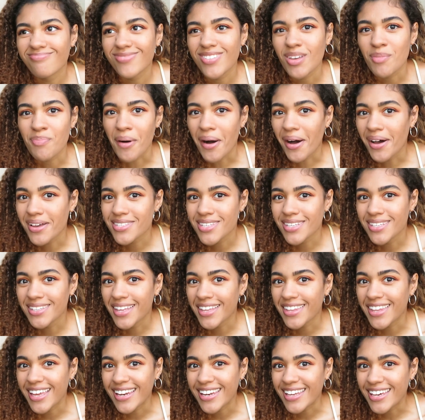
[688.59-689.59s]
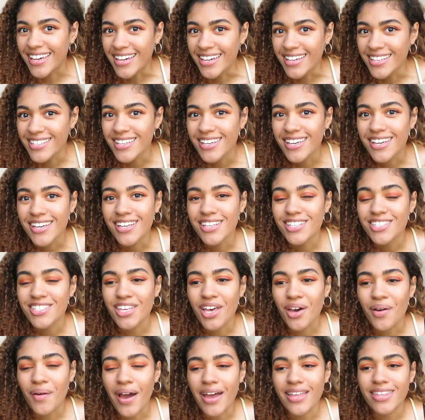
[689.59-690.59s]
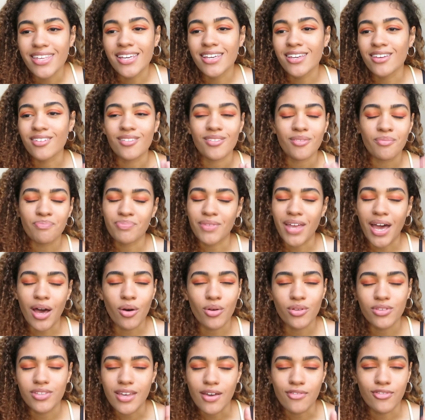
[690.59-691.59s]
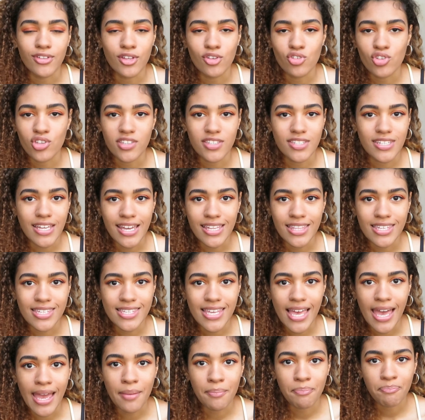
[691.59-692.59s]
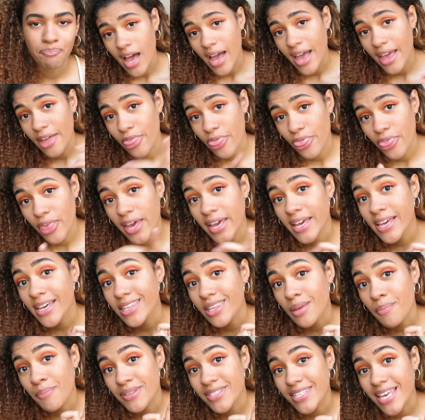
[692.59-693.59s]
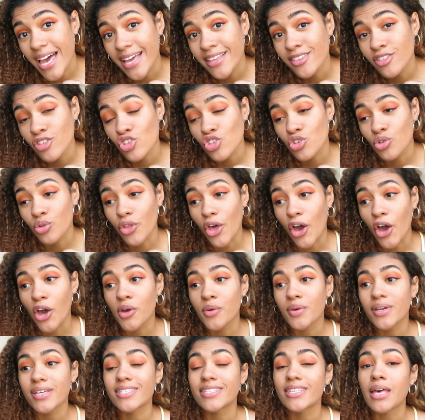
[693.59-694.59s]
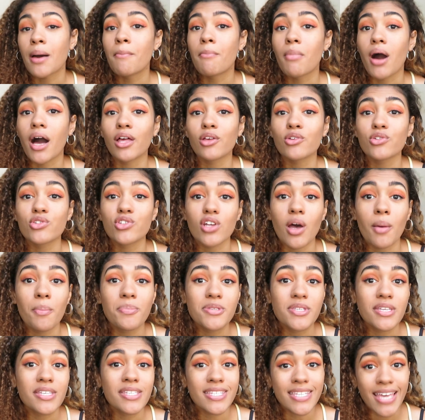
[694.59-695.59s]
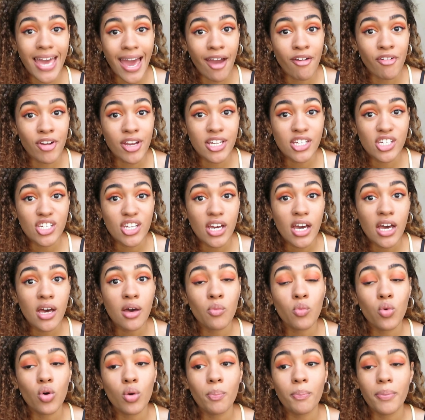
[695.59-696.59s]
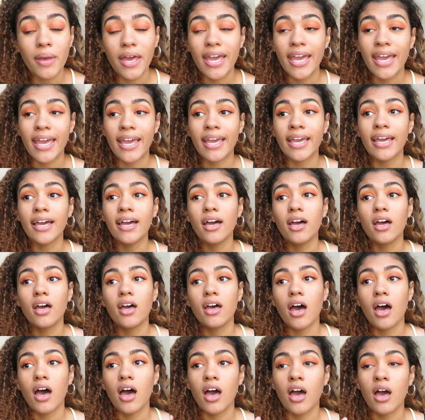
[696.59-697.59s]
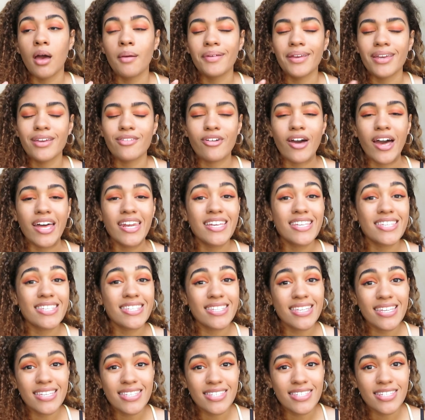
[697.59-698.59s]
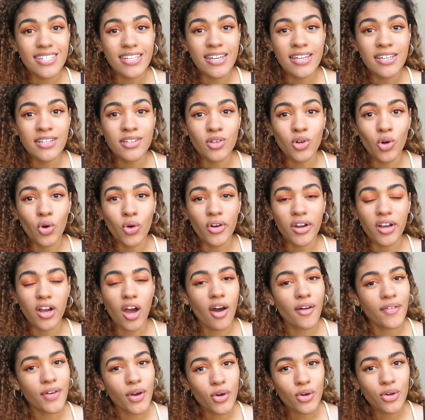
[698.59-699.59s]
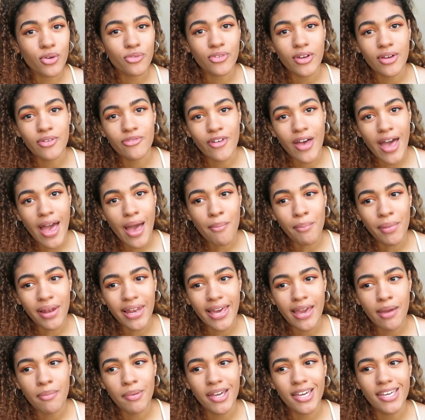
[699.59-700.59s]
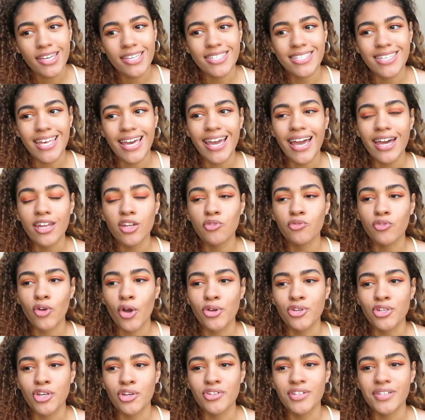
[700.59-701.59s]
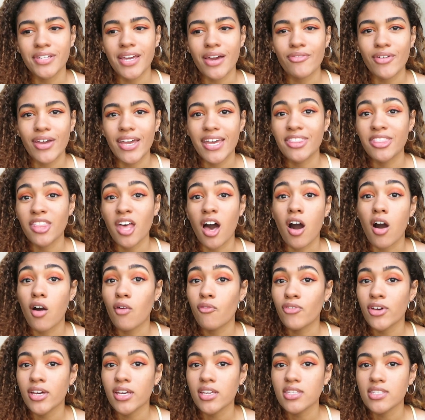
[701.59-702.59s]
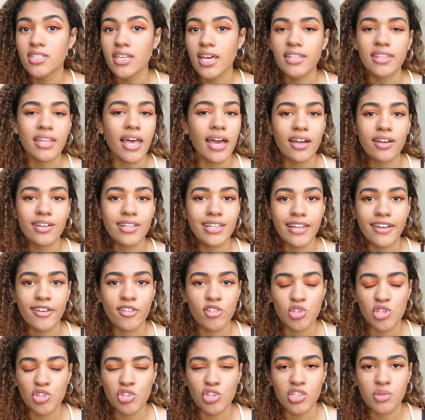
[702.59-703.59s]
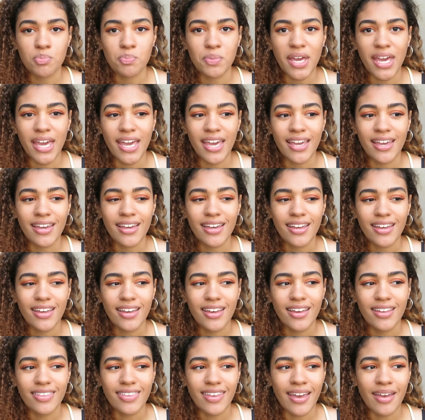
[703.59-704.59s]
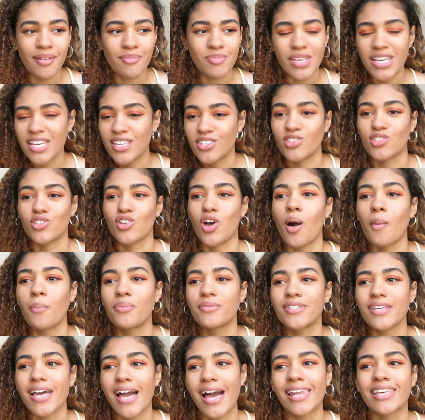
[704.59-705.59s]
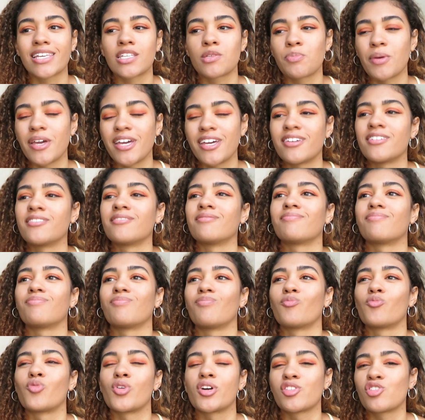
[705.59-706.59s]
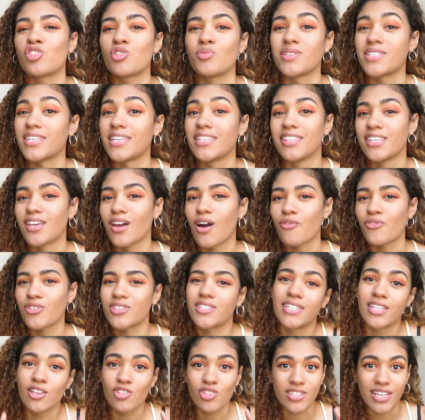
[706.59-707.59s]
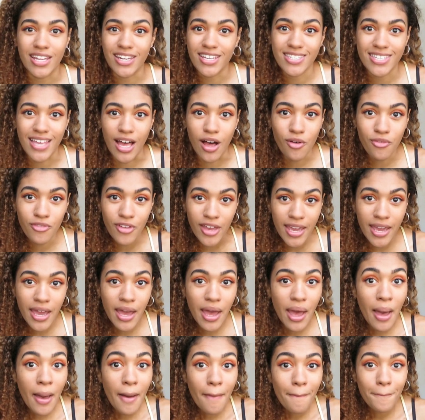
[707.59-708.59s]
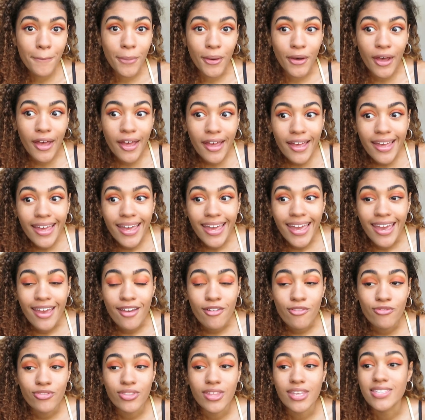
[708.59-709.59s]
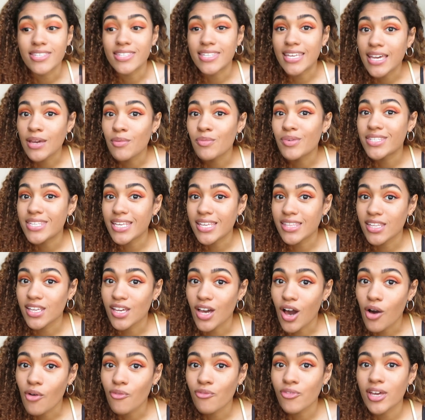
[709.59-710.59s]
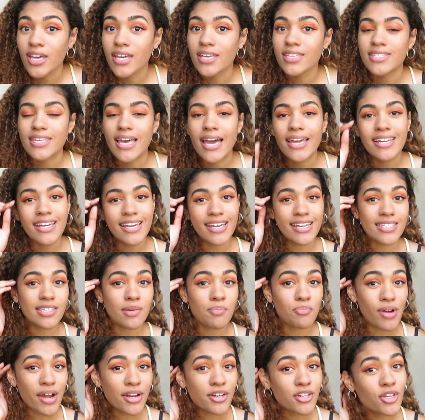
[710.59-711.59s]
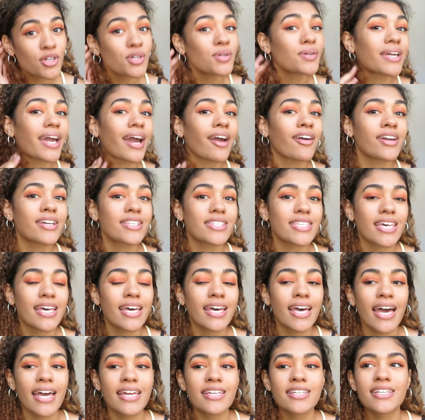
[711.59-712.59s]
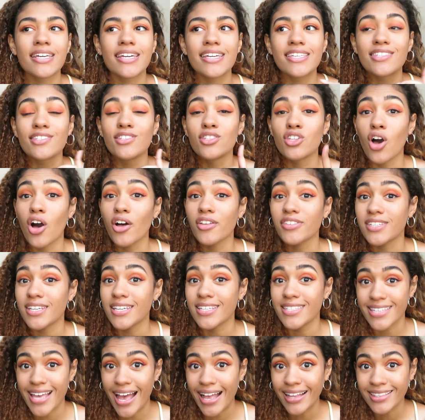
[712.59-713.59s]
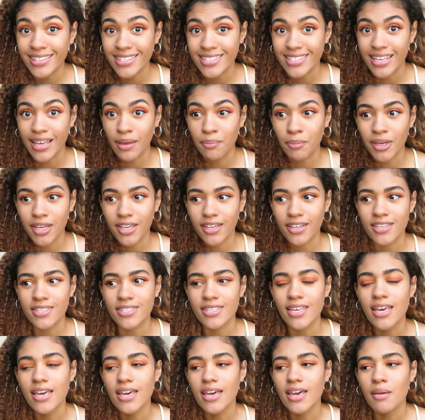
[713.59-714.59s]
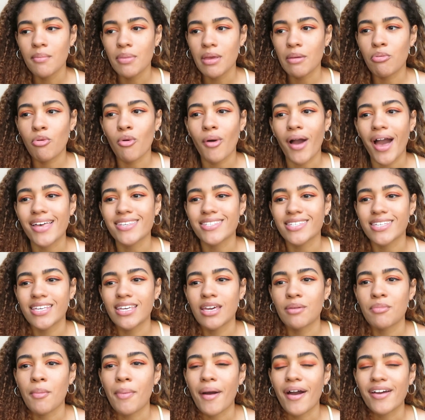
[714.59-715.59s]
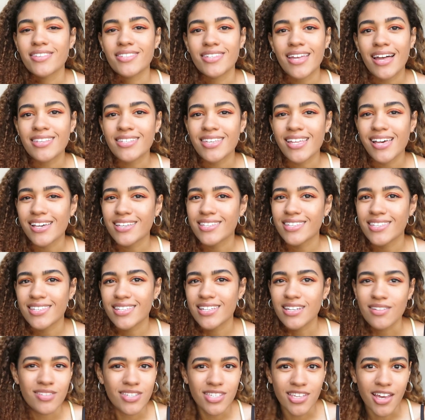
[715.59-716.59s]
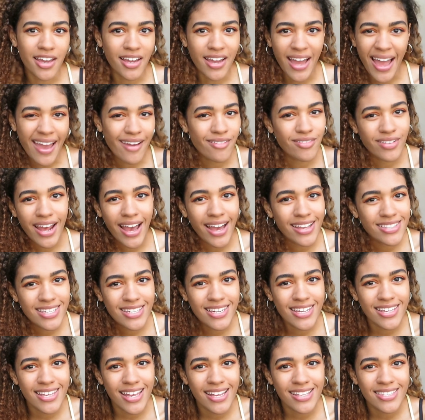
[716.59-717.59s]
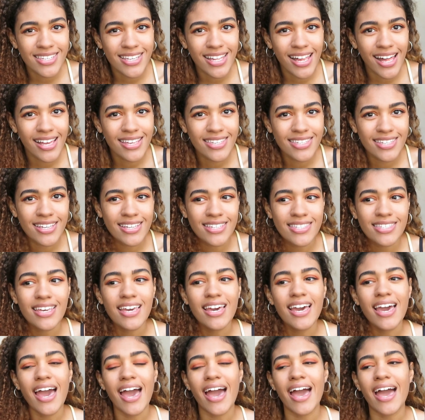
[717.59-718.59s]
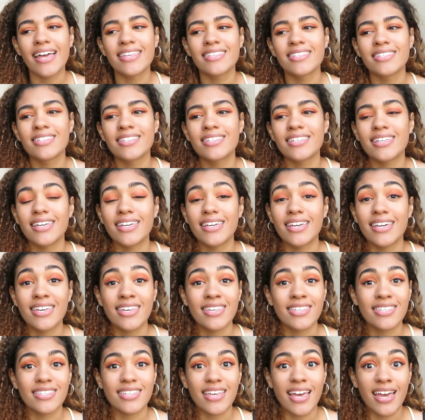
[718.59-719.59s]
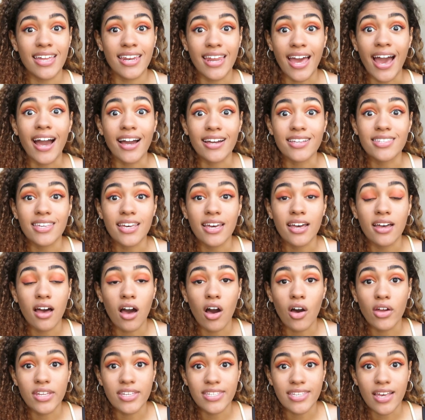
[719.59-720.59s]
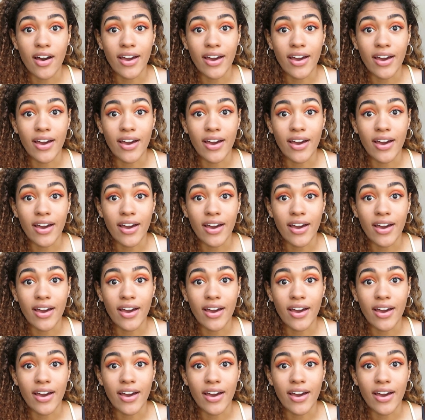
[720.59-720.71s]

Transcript: the person that they need. So I think that will definitely just stay the same. I think the potential though is that Myles Dobson's character will be uh, either an assistant or a choreographer for Emily because they had a photo together in the office and that could literally just be that he stopped Alex Beaton when she was in the office and they just had a selfie. But if the scene was in the office and he's a brand new character and he's not a dancer because people were asking him about his dance classes and he was like, I haven't had any dance classes, and he is an actor on his